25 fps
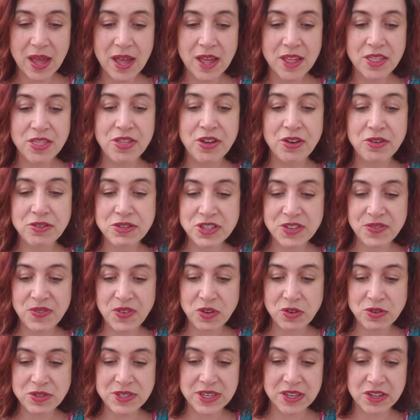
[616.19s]
Those
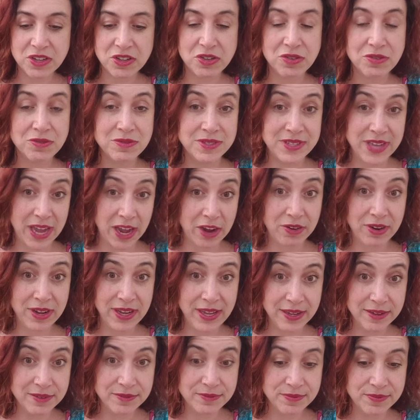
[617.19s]
foods include dairy,
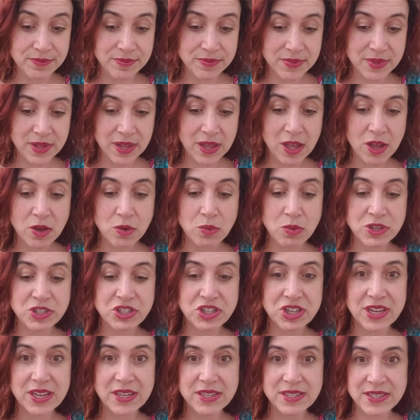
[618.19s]

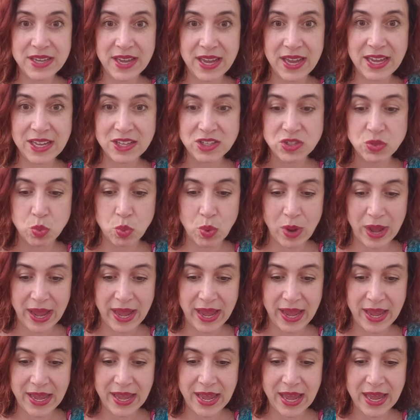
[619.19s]
which contains
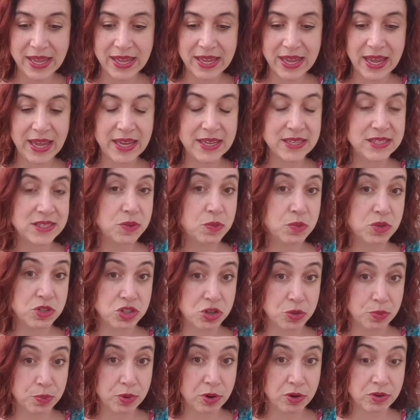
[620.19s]
whey and casein, which
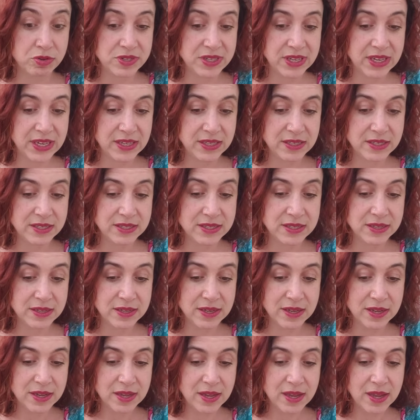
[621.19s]
are proteins.
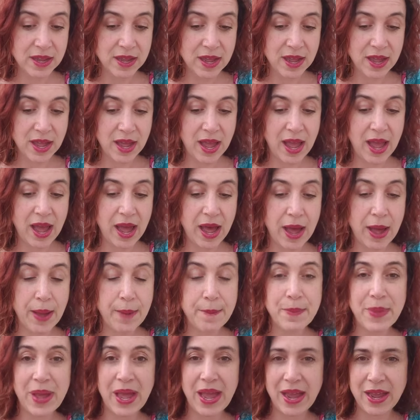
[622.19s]

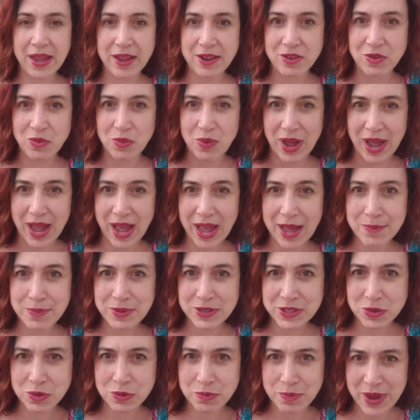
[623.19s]
And what
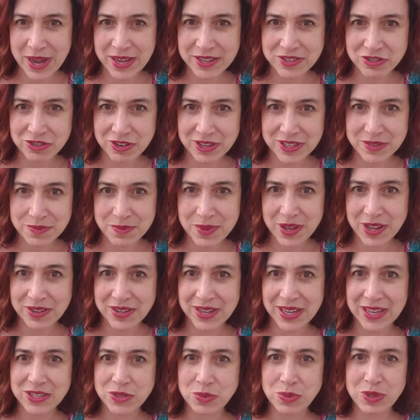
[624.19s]
happens with pasteurized
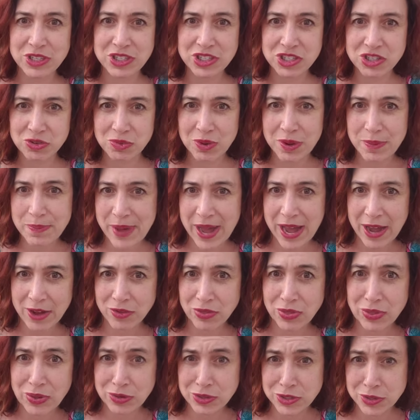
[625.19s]
milk is we strip
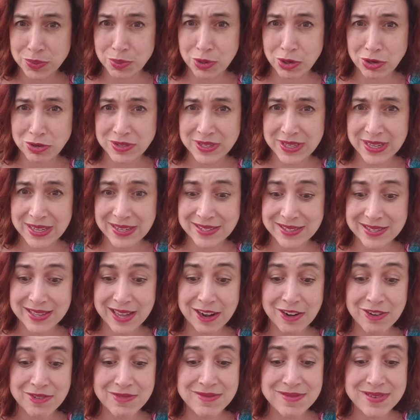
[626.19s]
out those proteins that
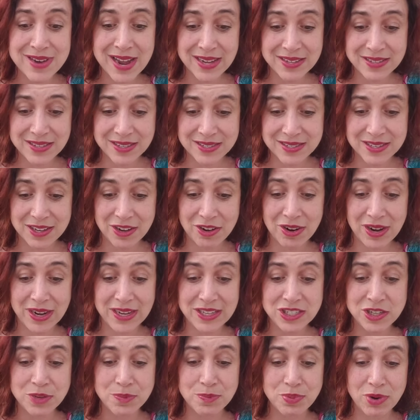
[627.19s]
are necessary
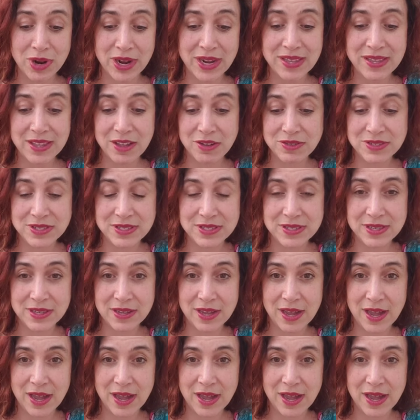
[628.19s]
to break those,